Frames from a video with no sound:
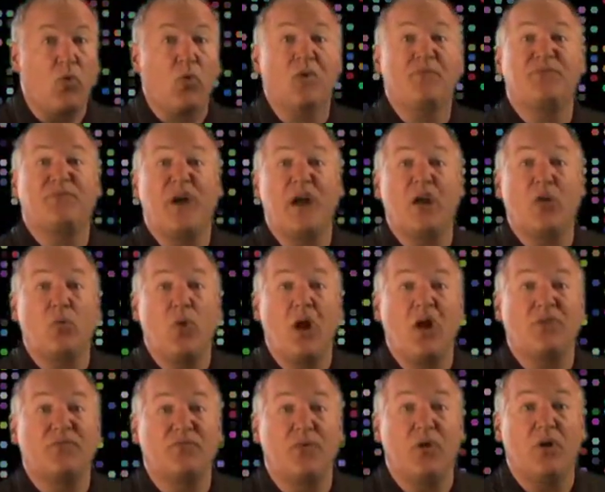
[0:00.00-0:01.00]
or
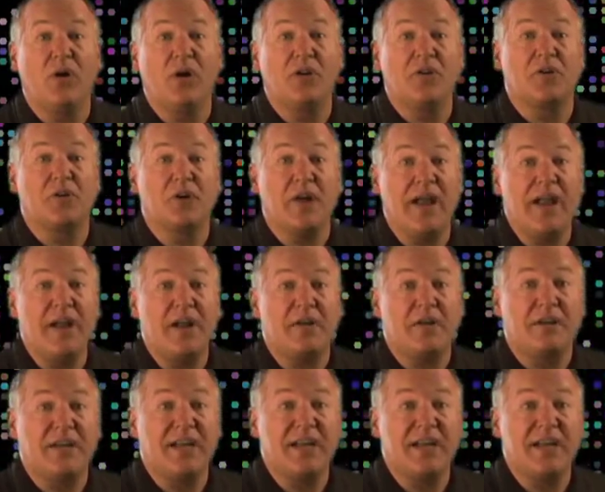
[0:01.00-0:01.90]
FireWire 400 or 800